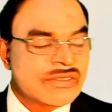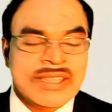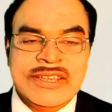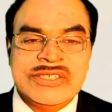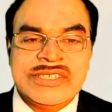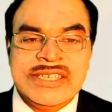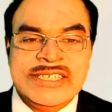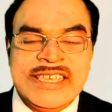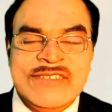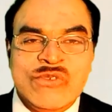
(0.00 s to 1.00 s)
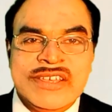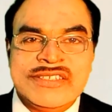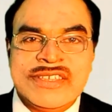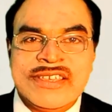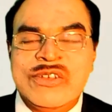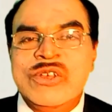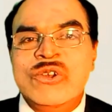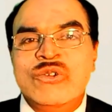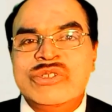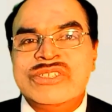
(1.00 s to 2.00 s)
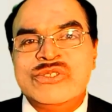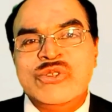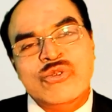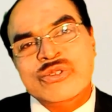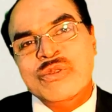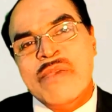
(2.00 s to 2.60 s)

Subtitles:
that is easy invoicing, which is used